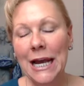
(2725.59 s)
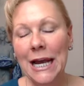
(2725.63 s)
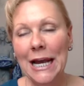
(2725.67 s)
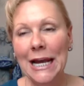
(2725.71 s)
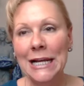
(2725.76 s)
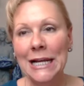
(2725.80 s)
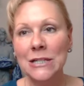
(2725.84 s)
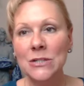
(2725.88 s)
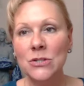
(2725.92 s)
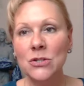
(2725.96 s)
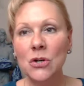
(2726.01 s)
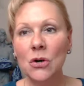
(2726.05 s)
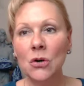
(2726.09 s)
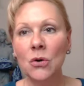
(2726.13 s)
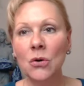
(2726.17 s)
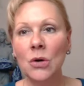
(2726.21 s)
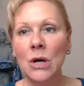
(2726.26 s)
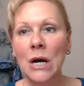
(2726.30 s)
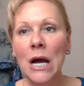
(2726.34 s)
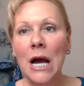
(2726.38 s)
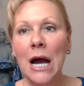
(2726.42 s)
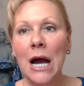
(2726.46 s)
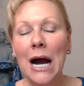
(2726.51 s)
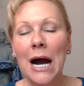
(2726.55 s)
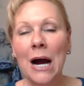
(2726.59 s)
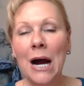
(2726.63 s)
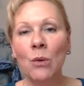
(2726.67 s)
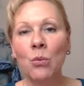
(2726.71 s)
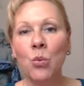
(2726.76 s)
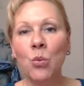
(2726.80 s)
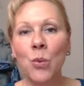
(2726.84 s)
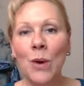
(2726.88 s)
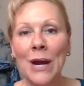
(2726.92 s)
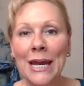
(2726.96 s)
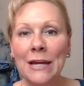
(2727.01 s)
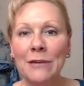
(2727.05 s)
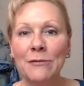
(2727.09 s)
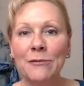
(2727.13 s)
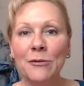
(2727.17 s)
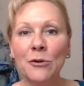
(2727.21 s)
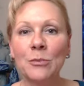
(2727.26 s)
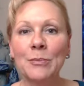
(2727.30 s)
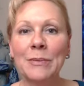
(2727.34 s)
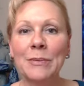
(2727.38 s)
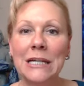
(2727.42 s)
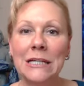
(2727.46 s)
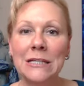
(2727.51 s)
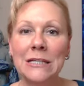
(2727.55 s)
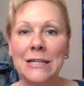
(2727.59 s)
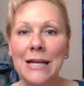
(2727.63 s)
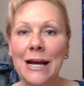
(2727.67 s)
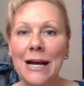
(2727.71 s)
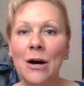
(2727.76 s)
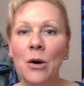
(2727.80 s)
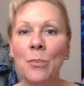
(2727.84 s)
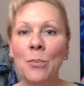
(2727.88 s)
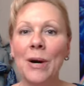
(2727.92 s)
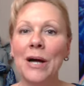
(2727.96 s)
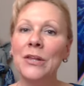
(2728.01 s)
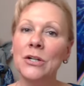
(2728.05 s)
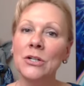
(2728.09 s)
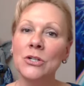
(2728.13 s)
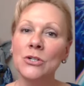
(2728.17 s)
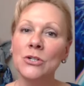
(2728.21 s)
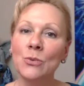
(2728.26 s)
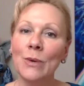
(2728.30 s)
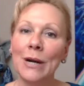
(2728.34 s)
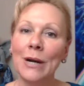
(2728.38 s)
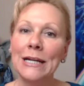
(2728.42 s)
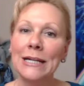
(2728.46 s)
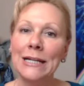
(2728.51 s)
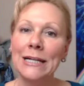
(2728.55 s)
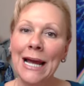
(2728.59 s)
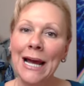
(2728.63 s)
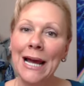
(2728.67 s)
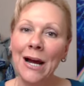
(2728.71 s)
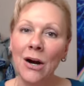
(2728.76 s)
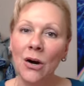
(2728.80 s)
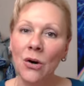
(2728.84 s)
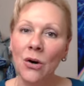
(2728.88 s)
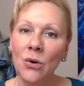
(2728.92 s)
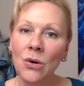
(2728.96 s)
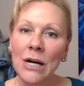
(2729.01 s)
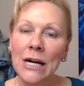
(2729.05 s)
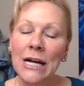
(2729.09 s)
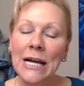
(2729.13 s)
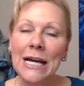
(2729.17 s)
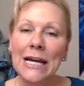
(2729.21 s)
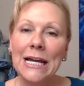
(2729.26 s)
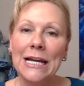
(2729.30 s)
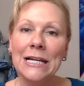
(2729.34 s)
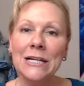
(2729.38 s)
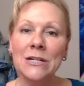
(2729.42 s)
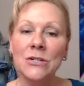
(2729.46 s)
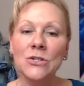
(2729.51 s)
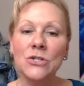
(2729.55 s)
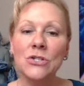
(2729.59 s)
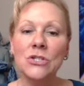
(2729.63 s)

And so a way for me to help others right now is